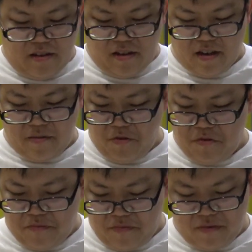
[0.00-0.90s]
And
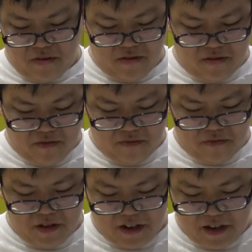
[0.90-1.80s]
boom,
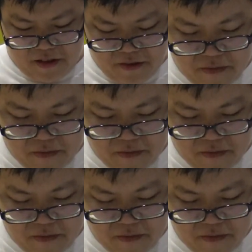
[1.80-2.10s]
we got it.